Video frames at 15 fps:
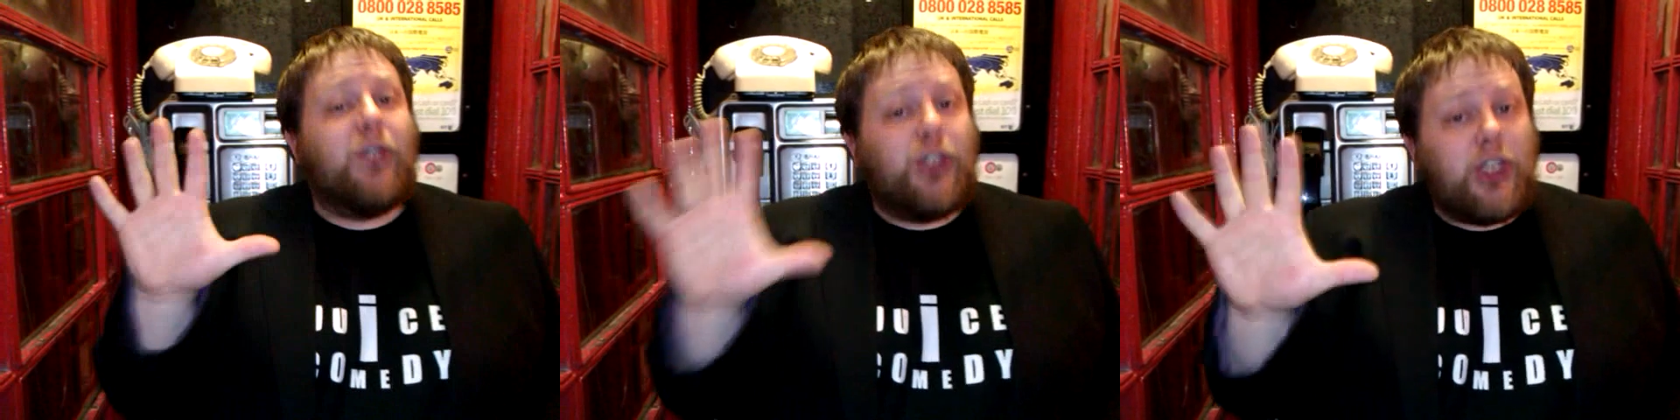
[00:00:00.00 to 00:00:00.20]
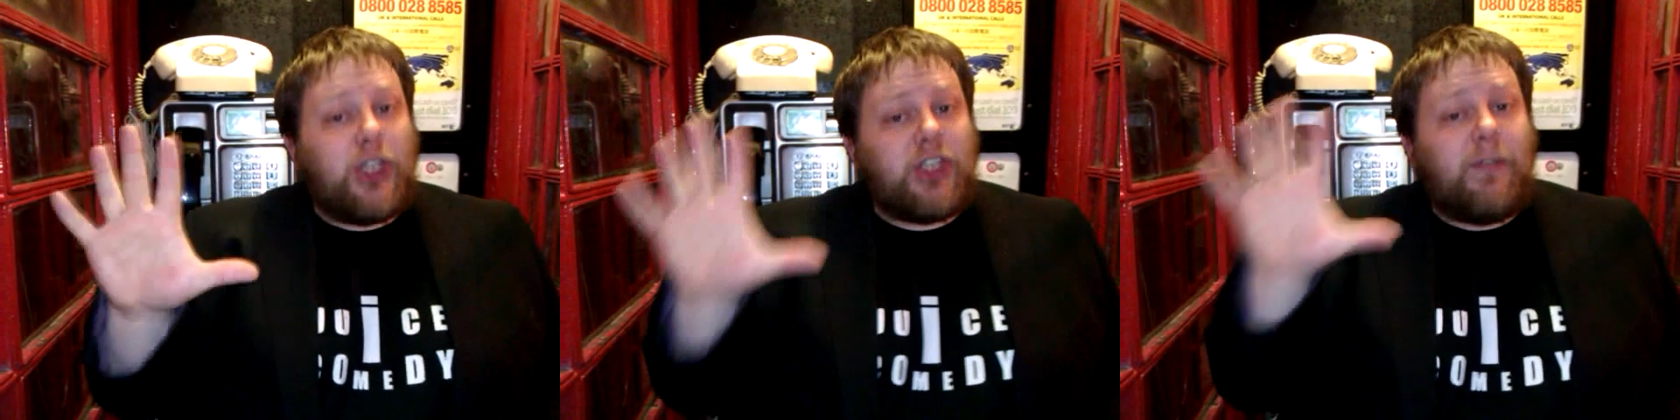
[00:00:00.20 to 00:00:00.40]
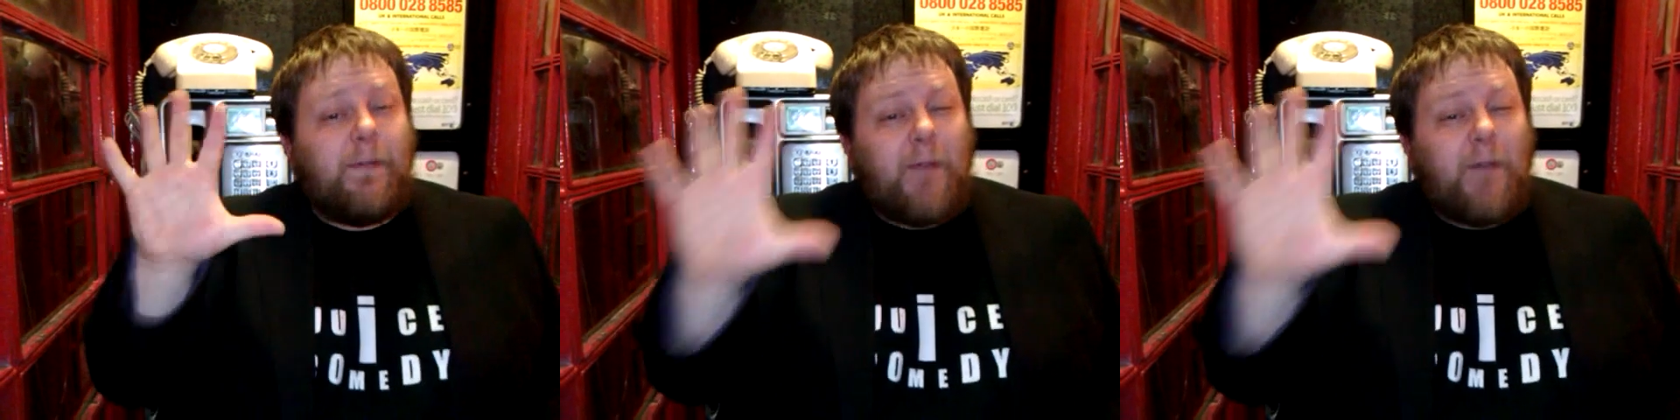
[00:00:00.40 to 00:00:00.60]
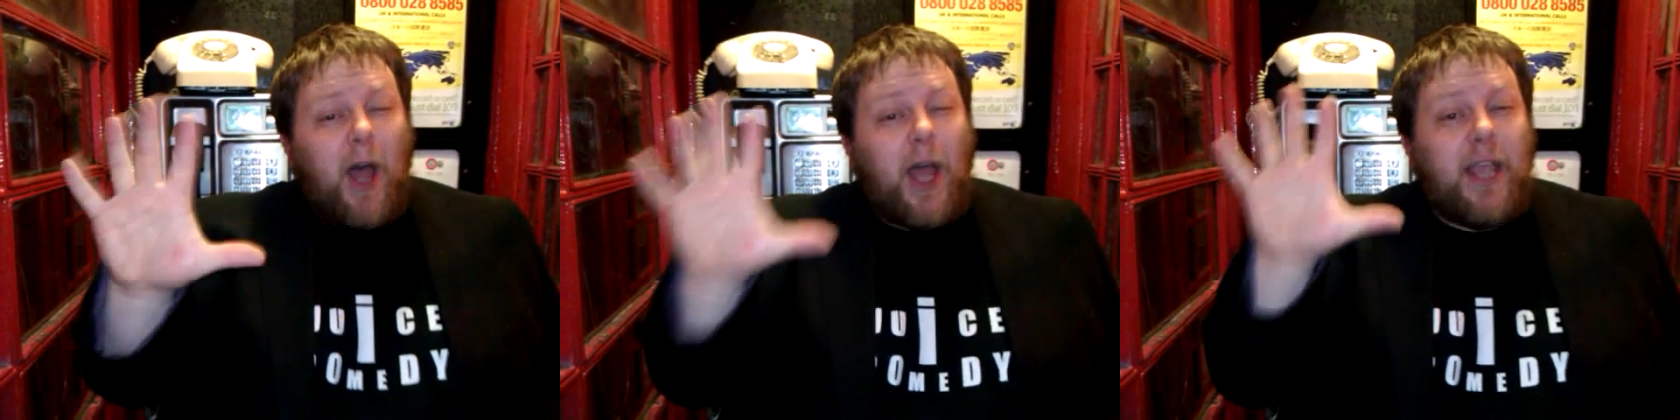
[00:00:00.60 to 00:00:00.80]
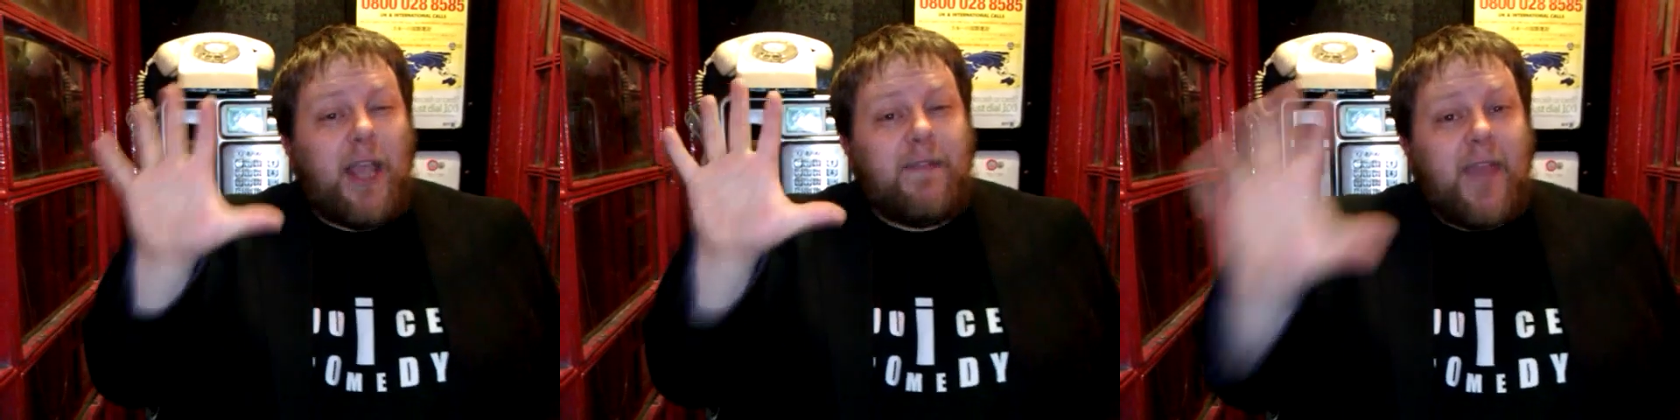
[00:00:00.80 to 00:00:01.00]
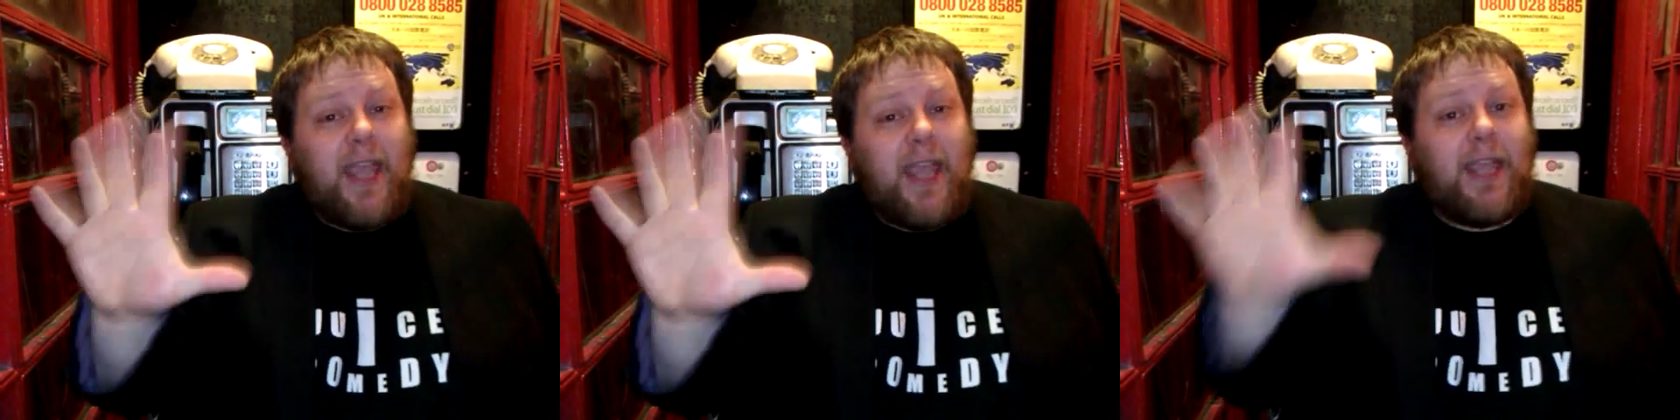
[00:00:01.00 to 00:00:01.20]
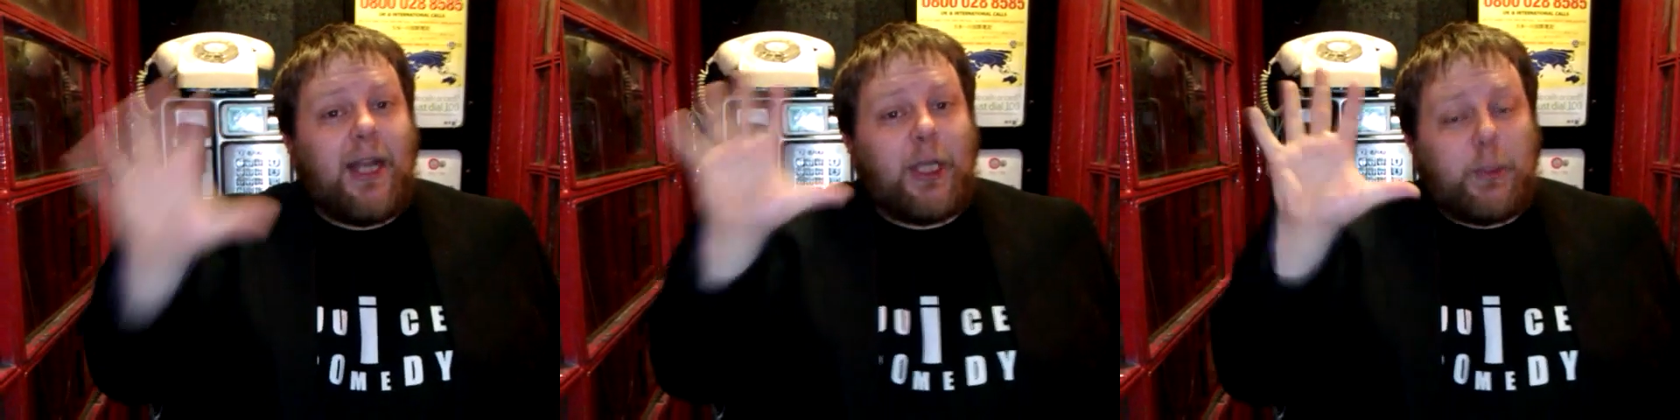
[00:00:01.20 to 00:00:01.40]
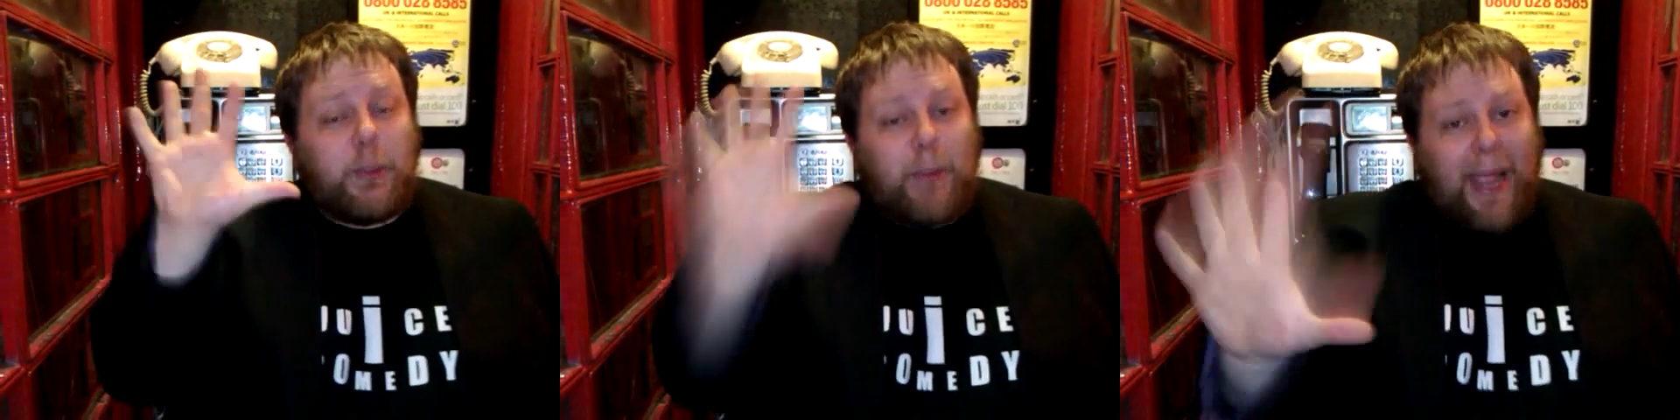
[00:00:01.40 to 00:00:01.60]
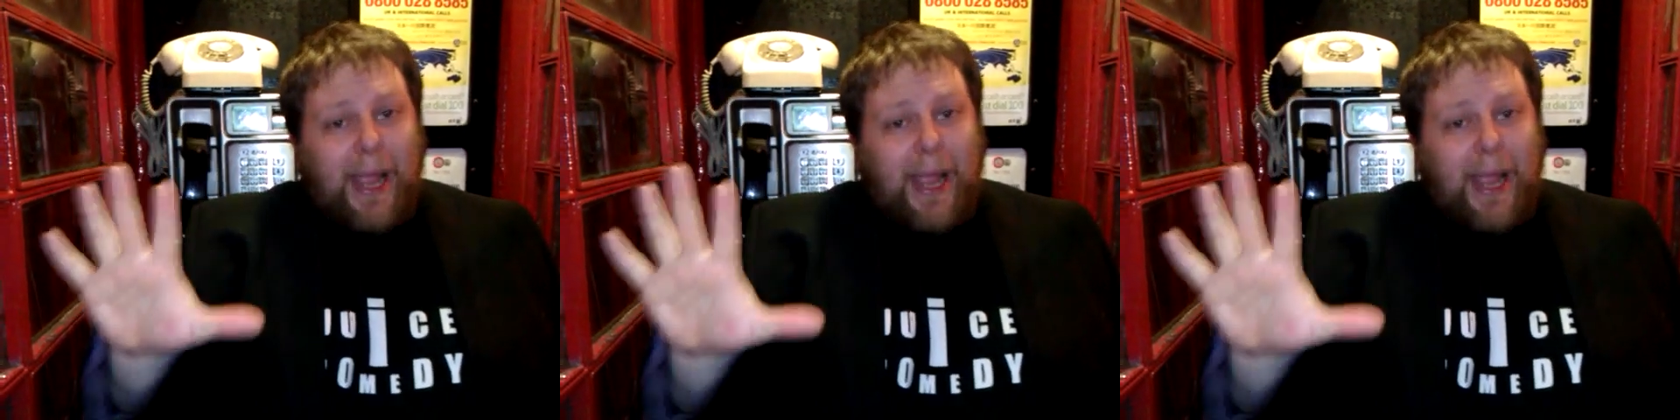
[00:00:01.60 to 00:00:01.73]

just £5 English.